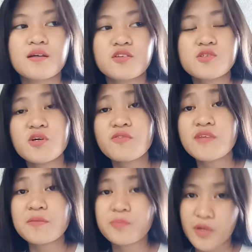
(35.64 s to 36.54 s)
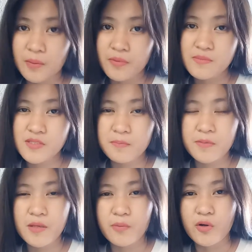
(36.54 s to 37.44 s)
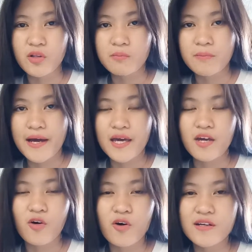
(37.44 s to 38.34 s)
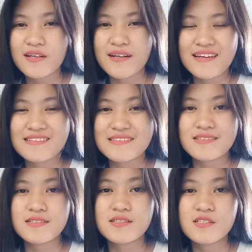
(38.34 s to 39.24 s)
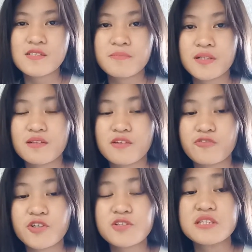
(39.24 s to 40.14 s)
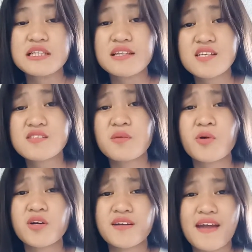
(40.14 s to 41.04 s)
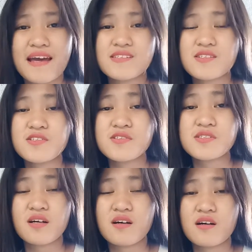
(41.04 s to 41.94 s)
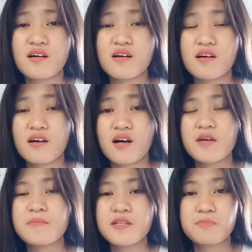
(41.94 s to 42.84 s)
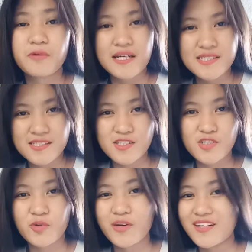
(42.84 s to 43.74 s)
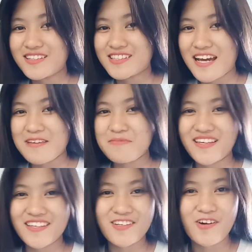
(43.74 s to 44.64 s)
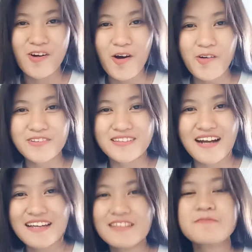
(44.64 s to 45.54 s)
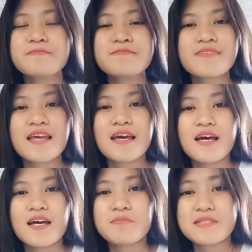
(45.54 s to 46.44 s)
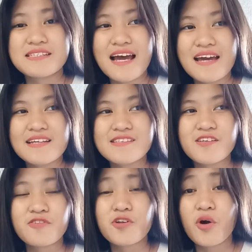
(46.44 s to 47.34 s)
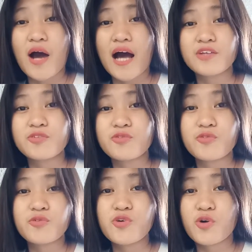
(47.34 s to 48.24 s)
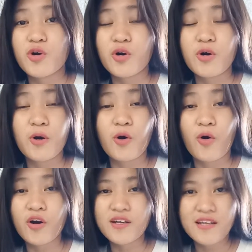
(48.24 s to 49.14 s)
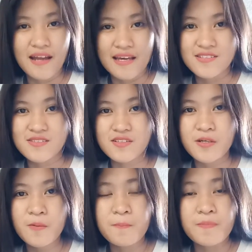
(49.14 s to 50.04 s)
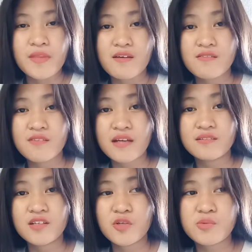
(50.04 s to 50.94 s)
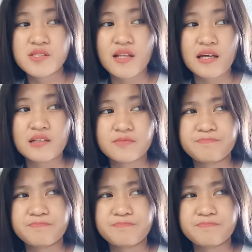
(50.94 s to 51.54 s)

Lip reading: To solve that problem, some people buy organizers, but unfortunately, some organizers are a bit pricey, so why not try making your own, right? Besides, if you know how to do your organizer, then it was like